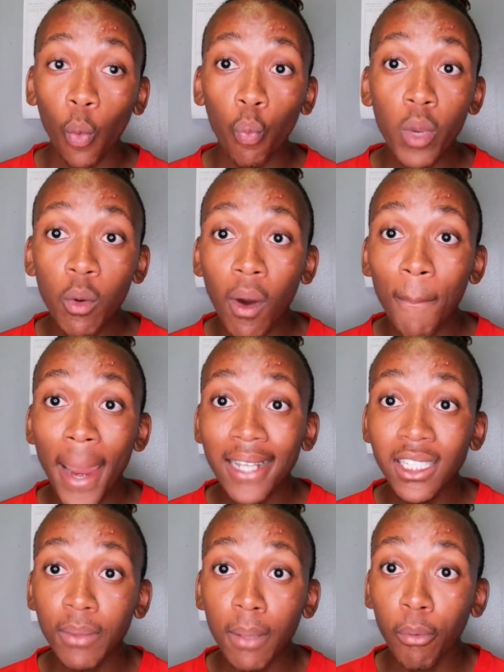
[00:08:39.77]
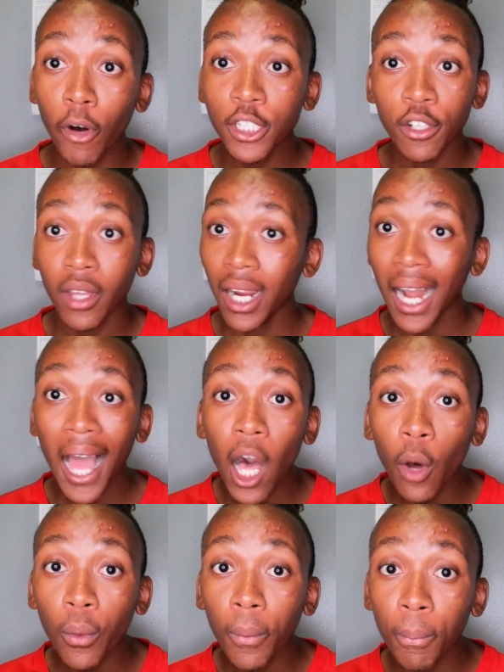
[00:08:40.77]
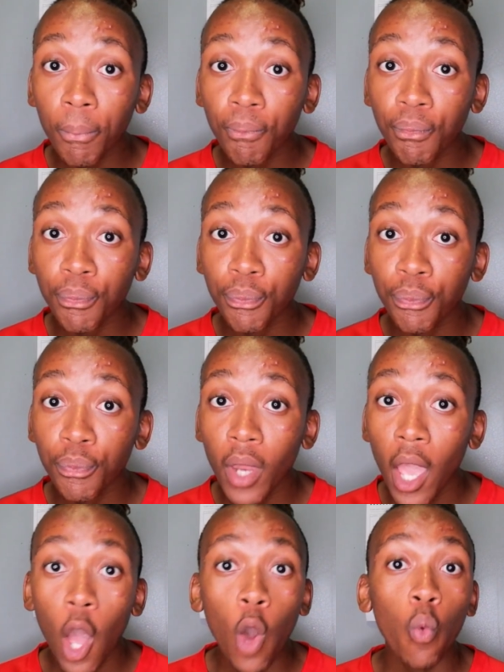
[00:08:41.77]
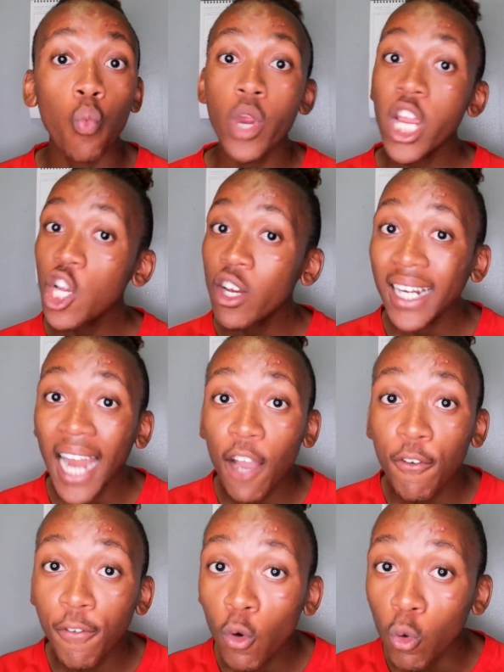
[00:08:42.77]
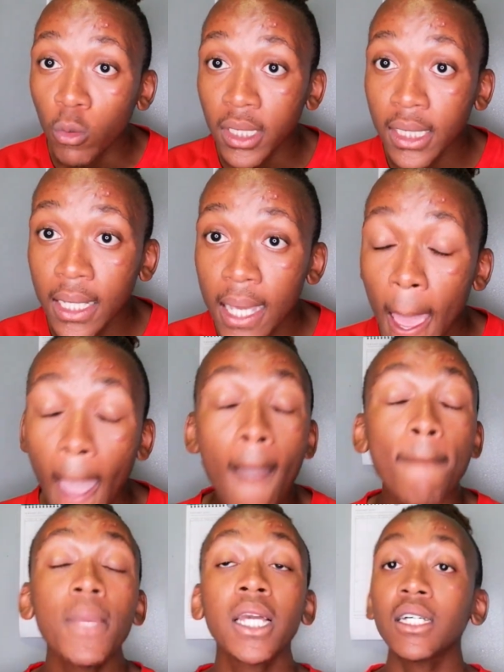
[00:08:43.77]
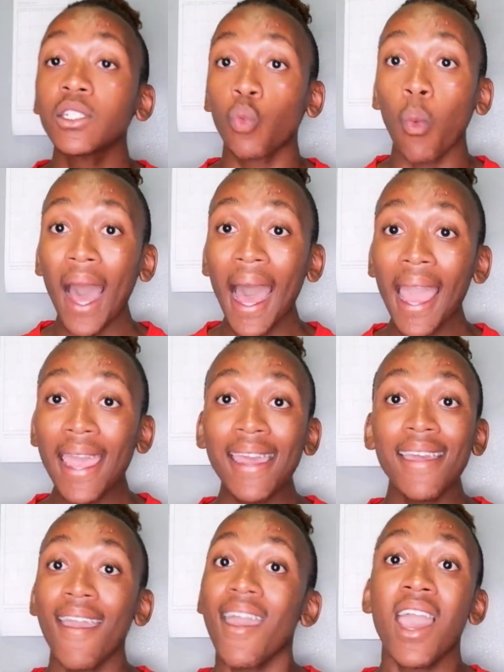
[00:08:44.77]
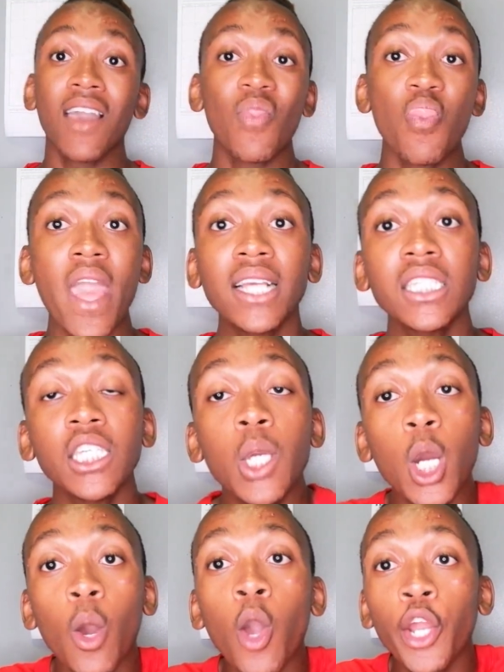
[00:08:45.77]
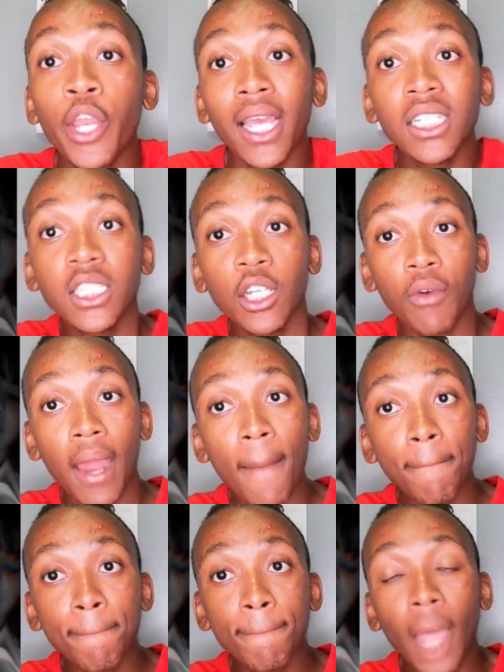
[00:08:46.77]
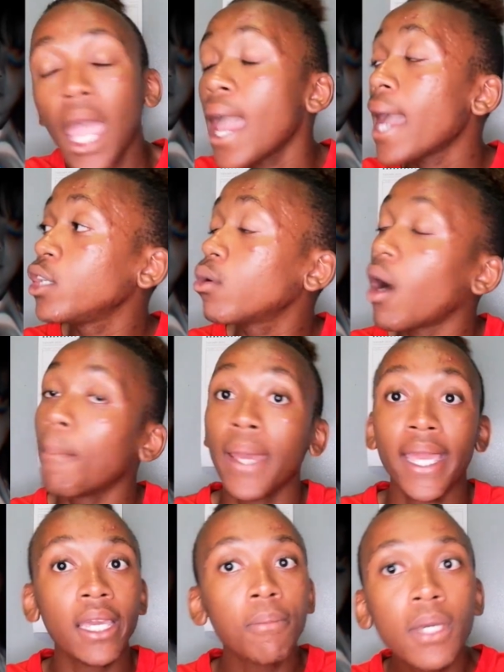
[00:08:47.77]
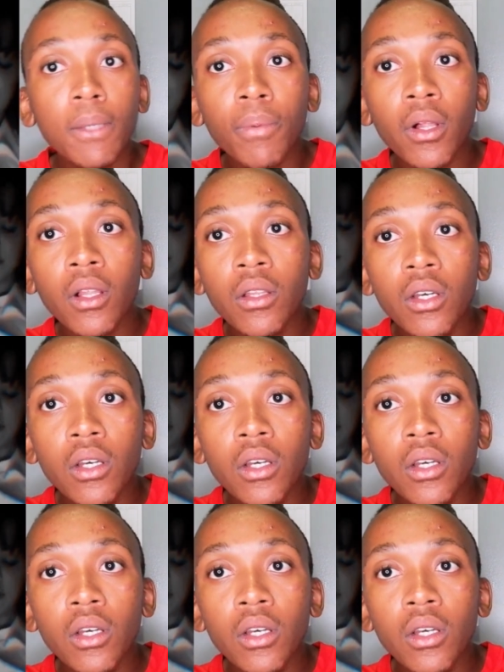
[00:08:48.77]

we were made to be Bozo the Clown. We look like fools because why? Next thing, you're going on your Instagram and you are begging people